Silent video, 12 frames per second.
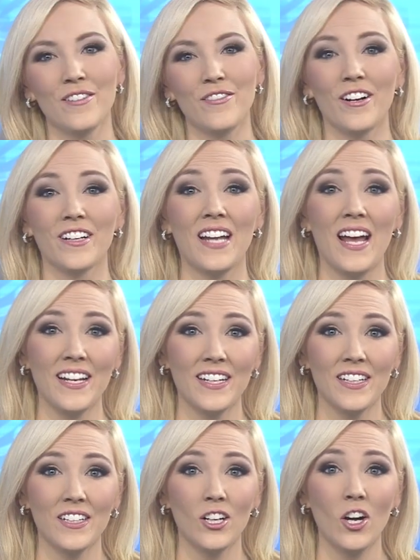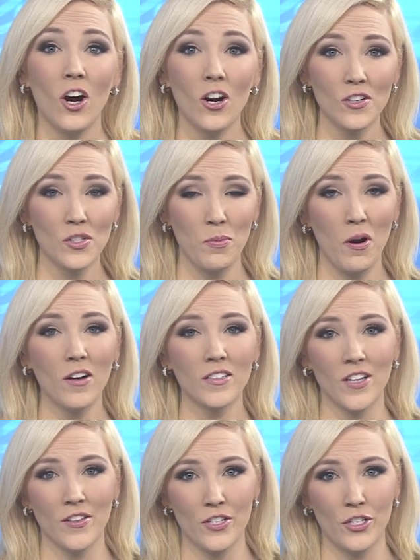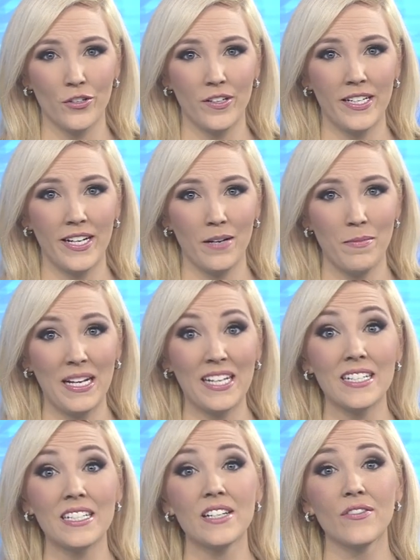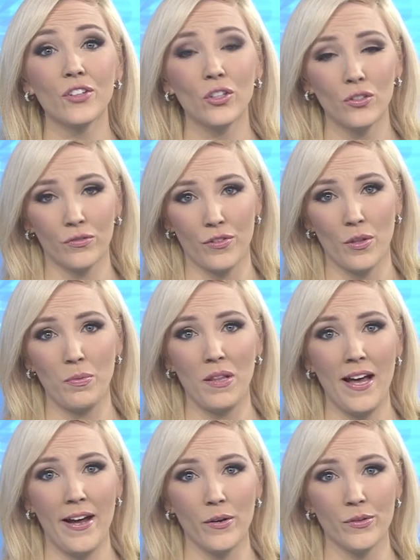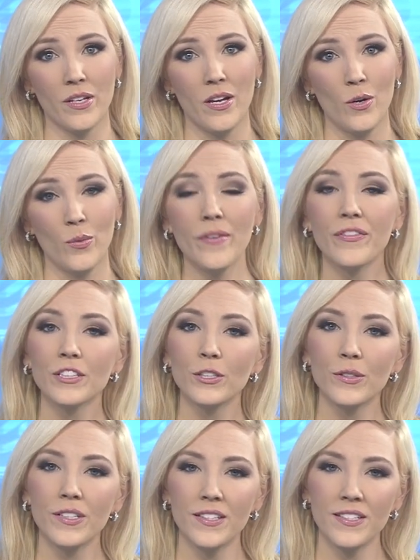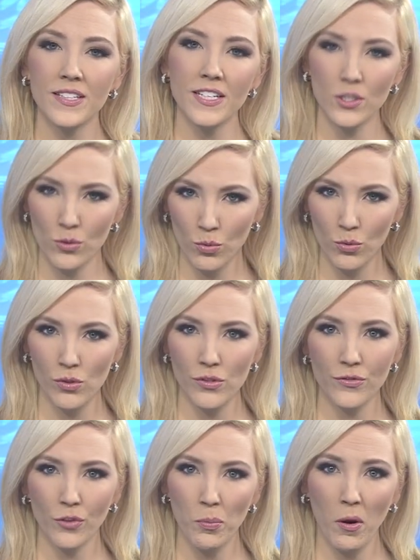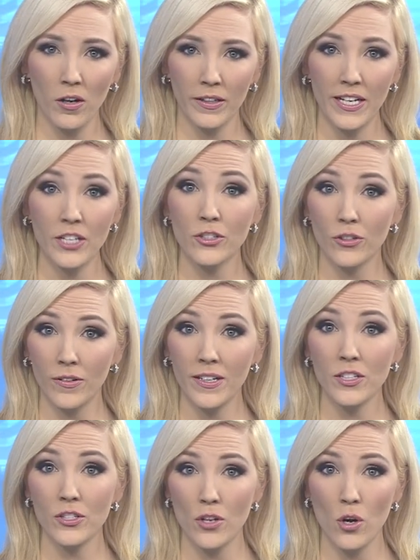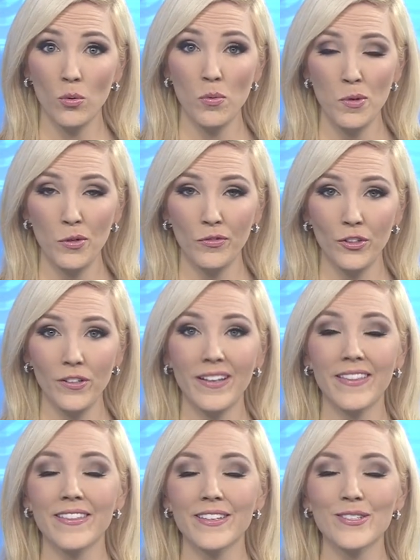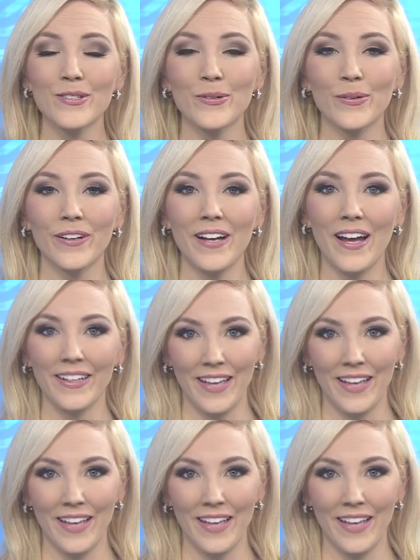Bargain added, cars parked on the street can make it difficult for the plows. We've included the city's rules for parking during snow removal in this story at